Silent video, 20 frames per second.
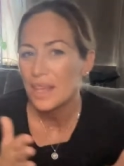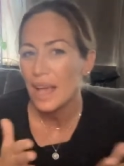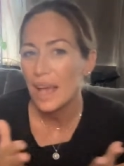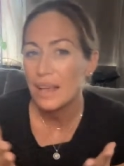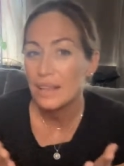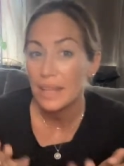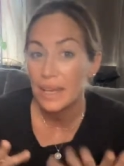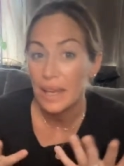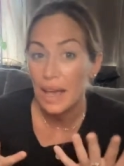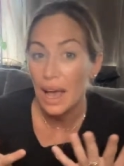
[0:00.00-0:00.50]

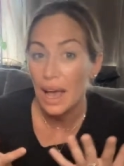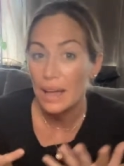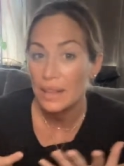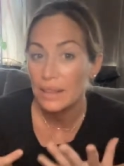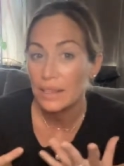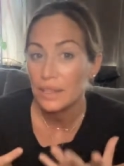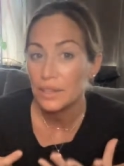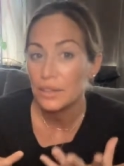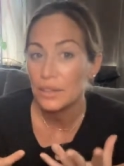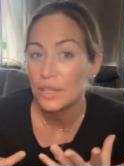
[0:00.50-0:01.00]
I
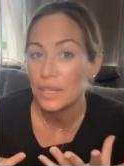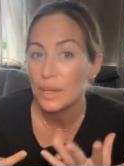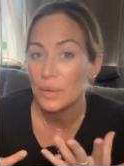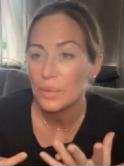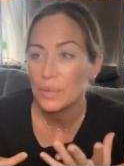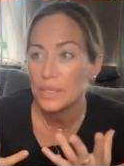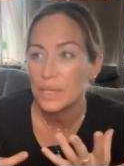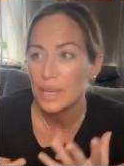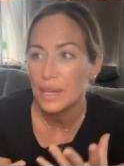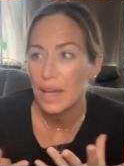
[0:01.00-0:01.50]

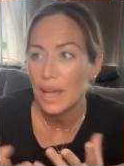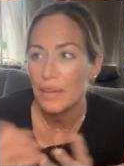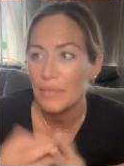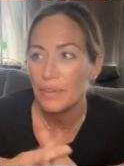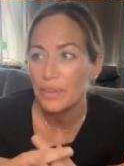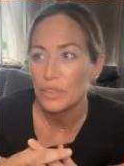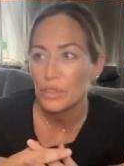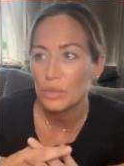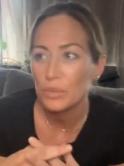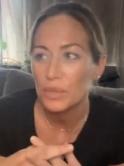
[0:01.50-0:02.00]
literally
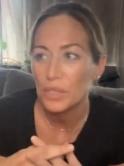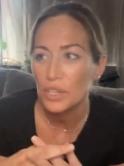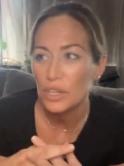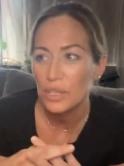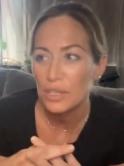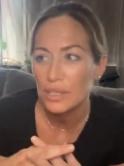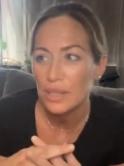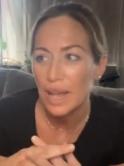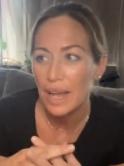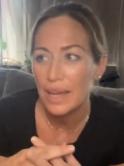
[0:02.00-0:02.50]
felt so much
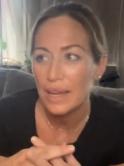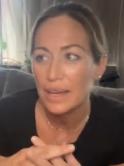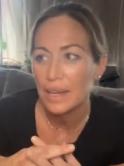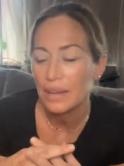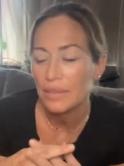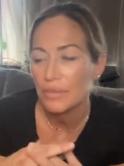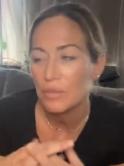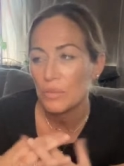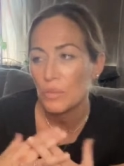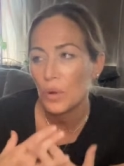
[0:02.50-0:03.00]

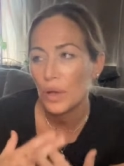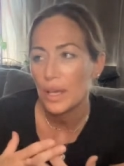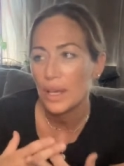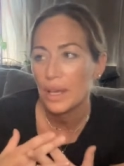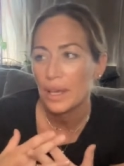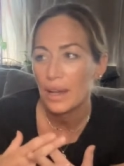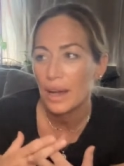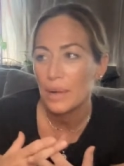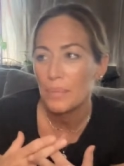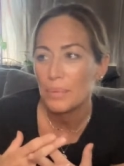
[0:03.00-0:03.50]
anxiety from
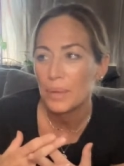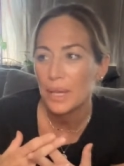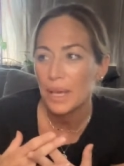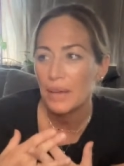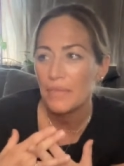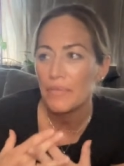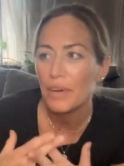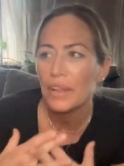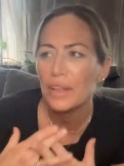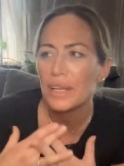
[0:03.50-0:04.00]
waking up. Like,
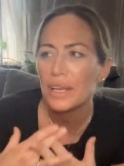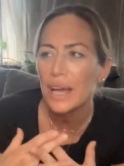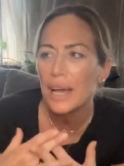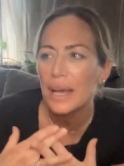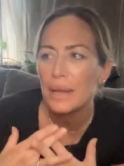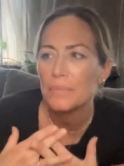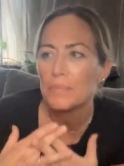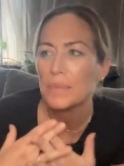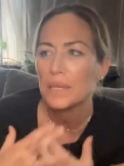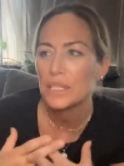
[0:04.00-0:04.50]
I felt like I
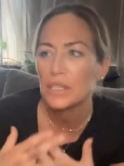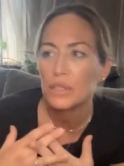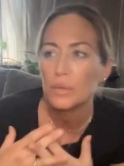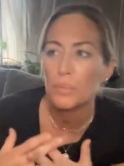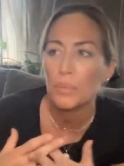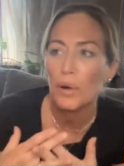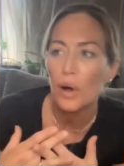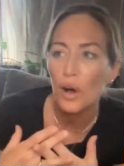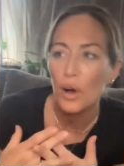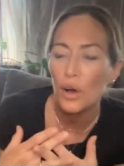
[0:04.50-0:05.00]
had missed the
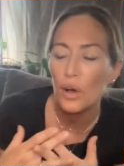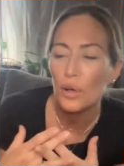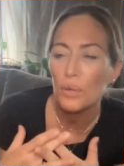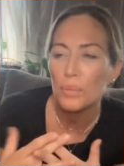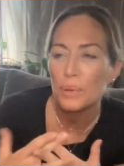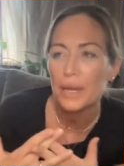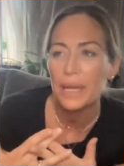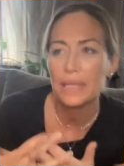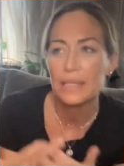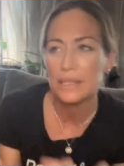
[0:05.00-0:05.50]
ball,
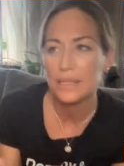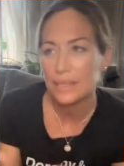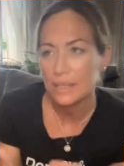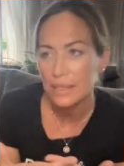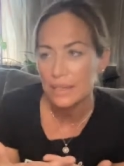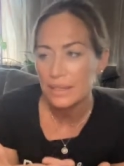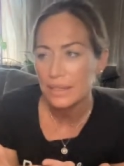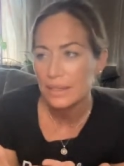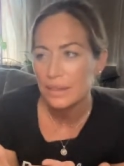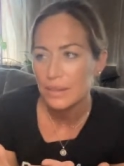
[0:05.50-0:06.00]
but I
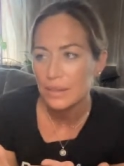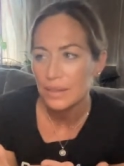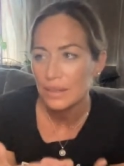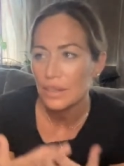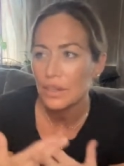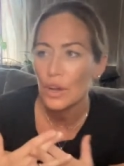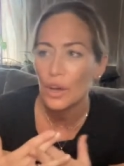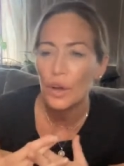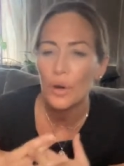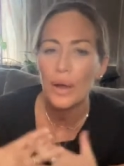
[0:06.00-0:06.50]
didn't,
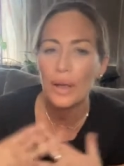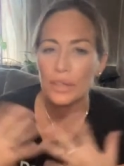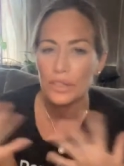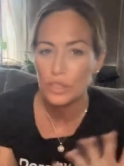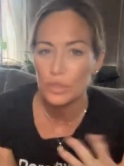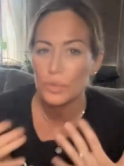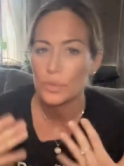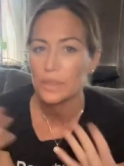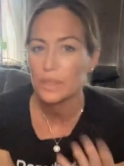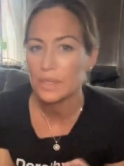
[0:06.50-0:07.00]
you know, I
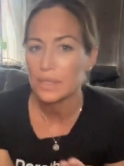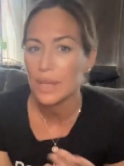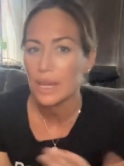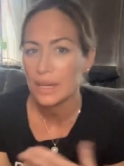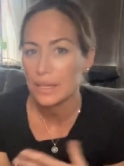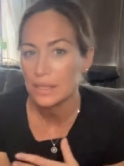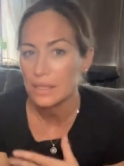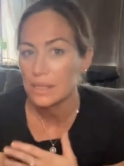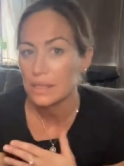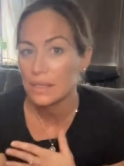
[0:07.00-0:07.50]
just was
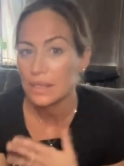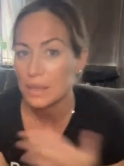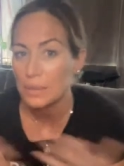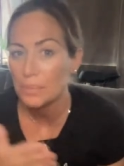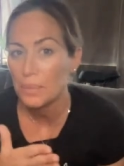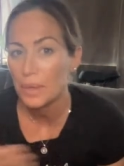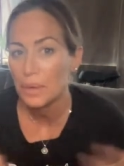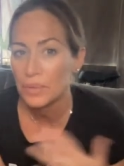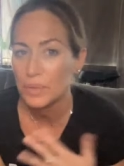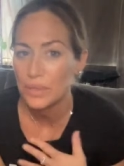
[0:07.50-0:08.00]
getting
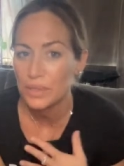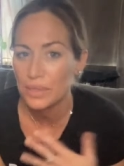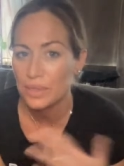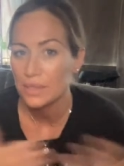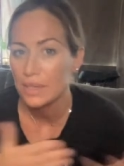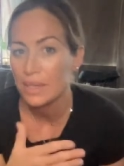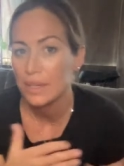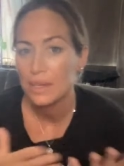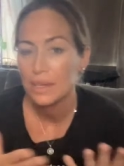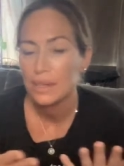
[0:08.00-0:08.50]
sleep that was,